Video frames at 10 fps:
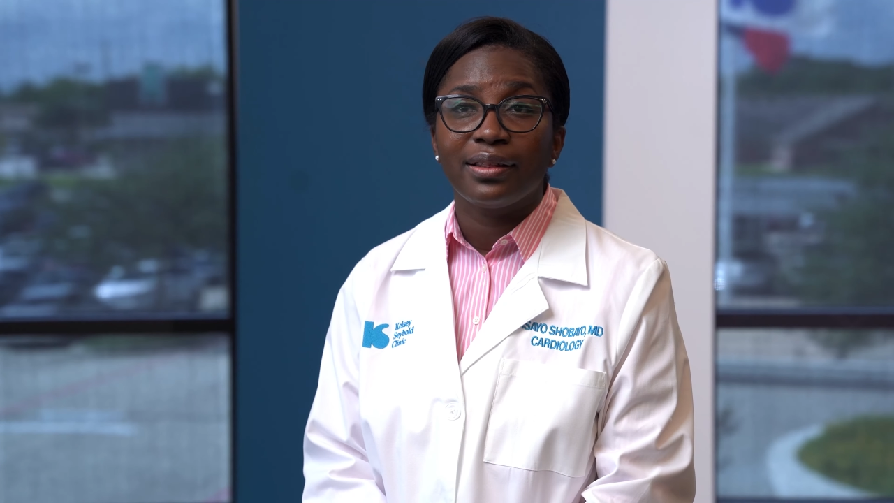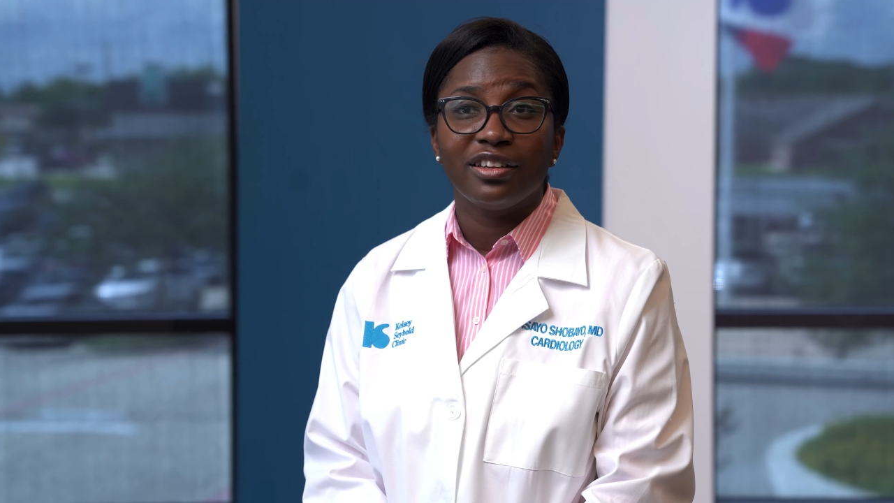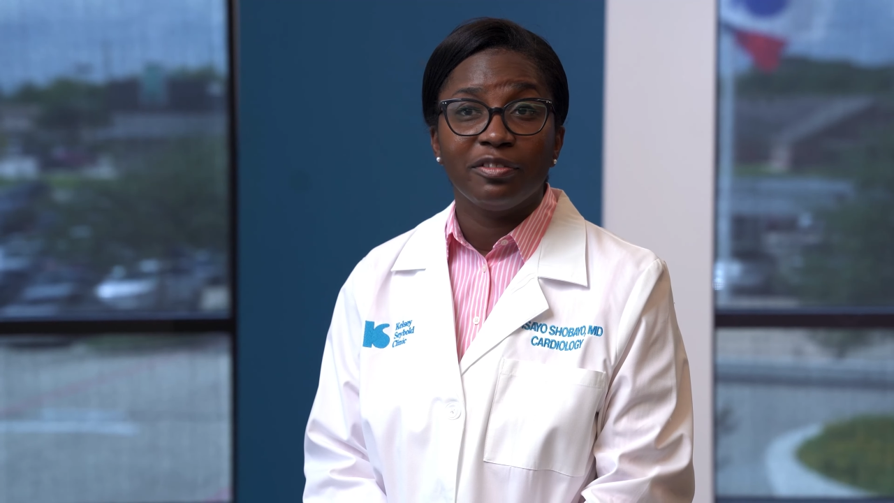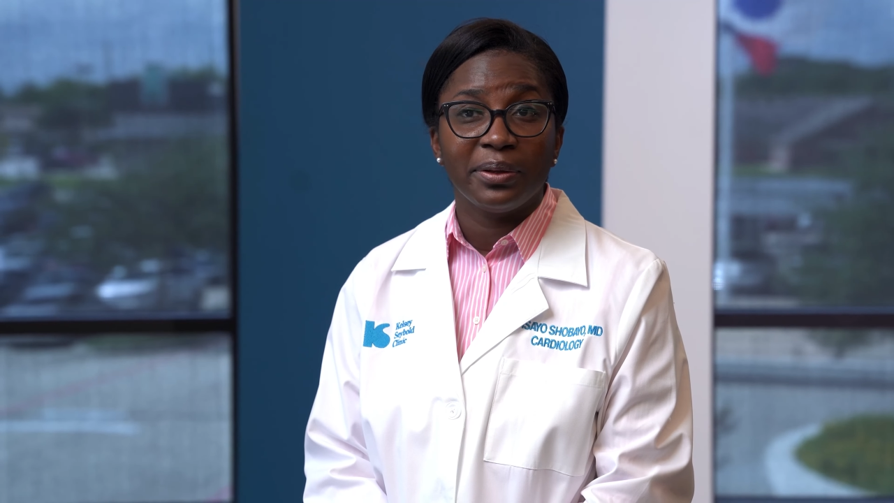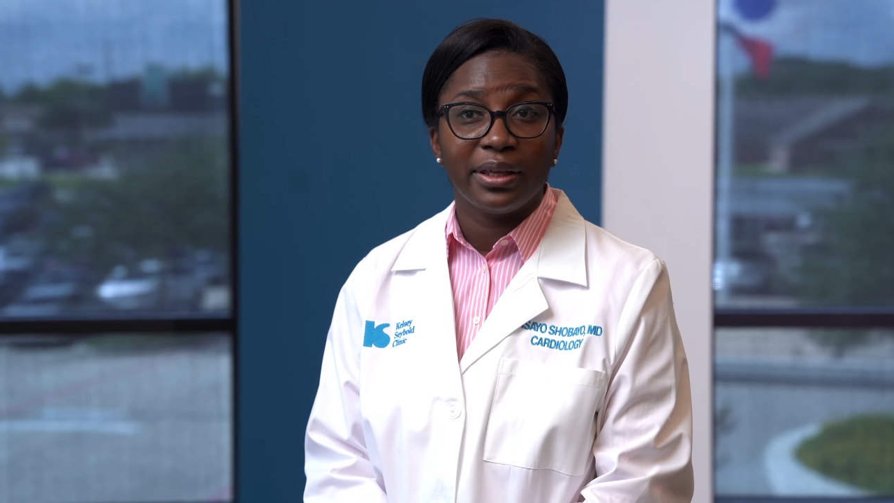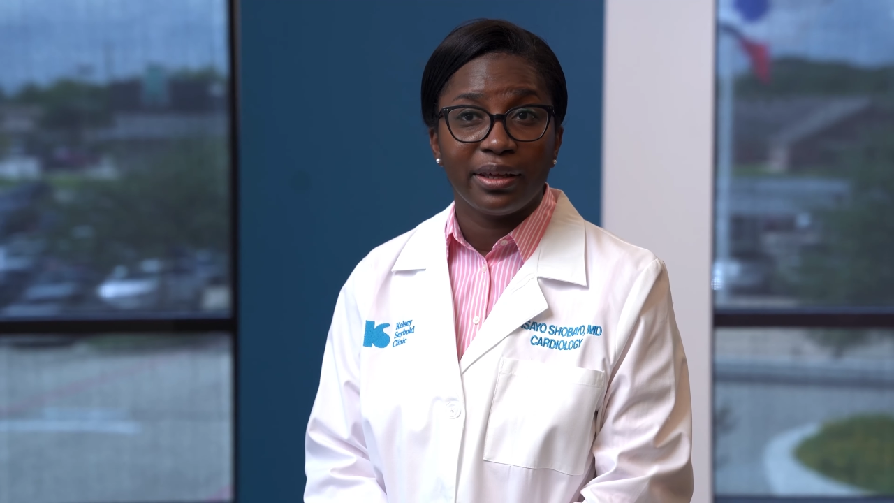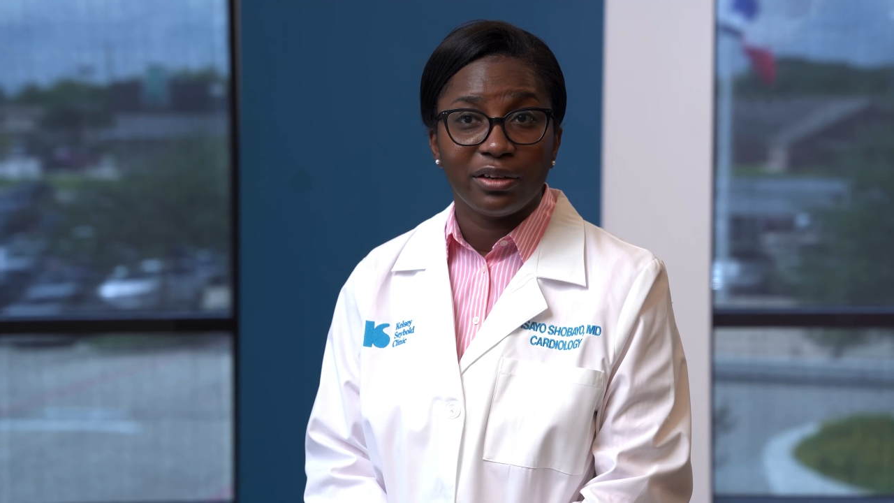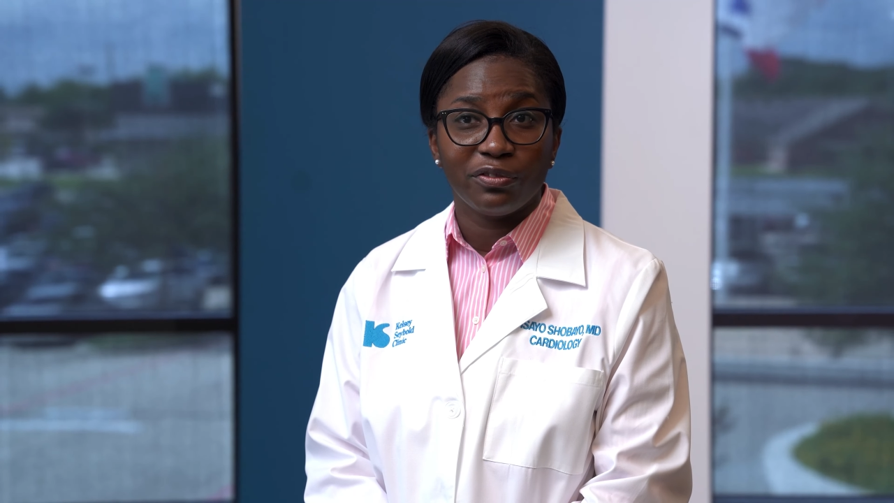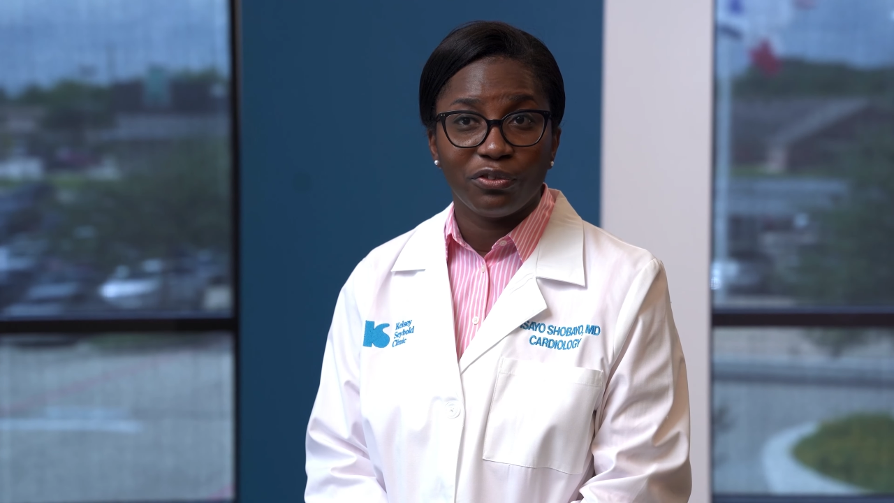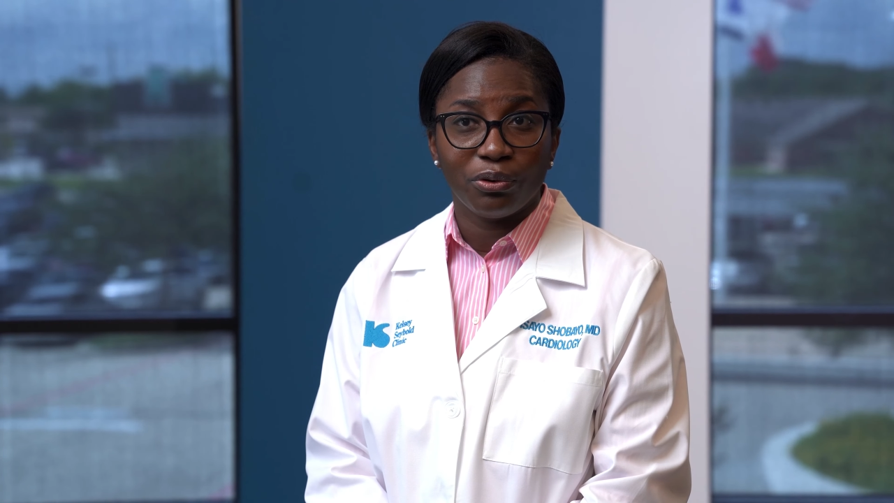that they've been
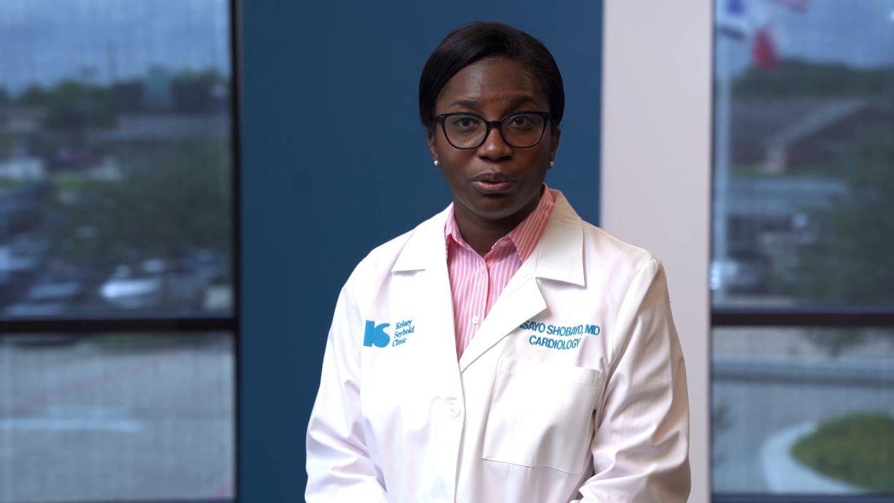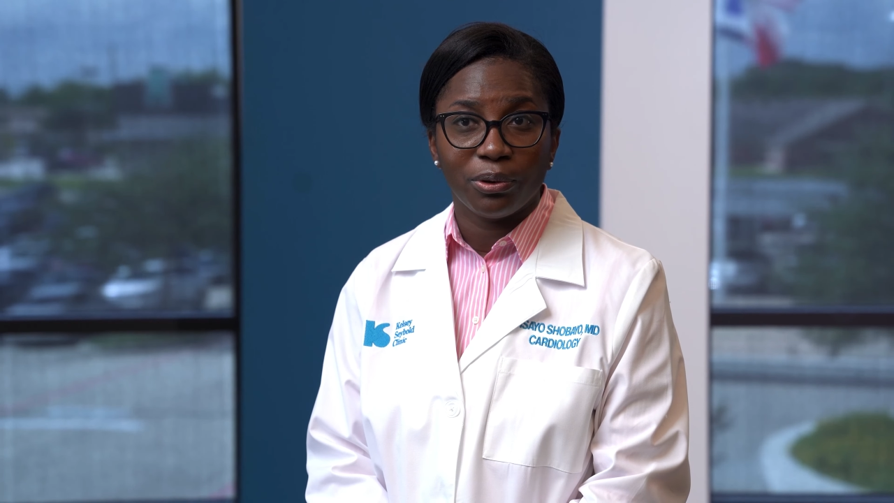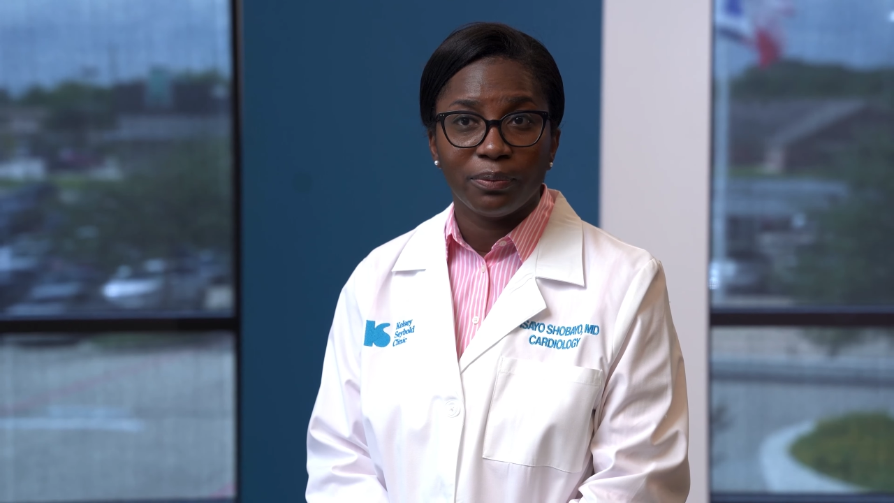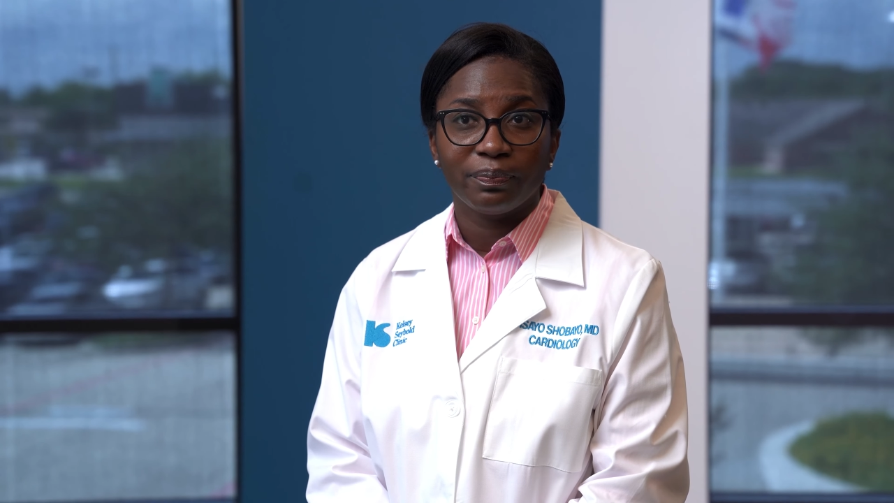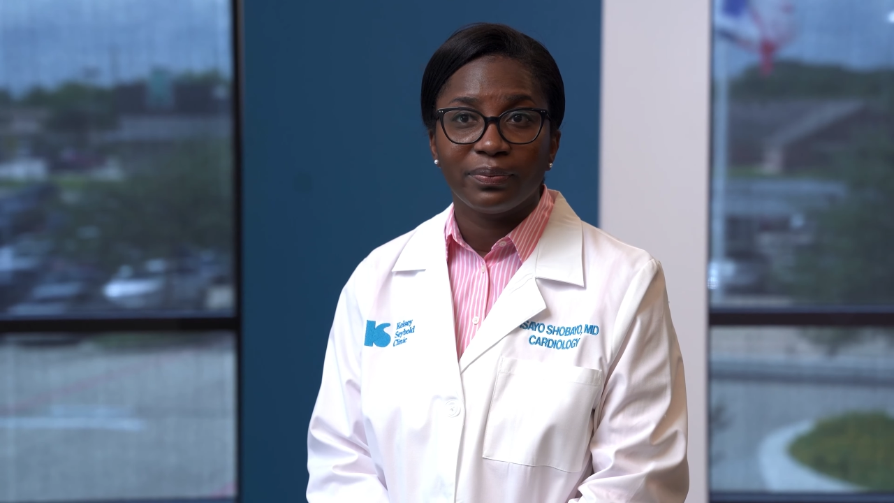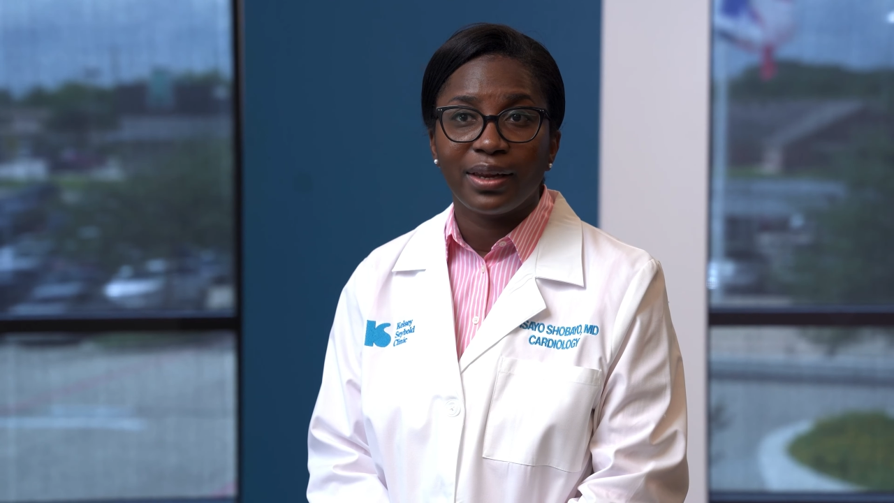cared for,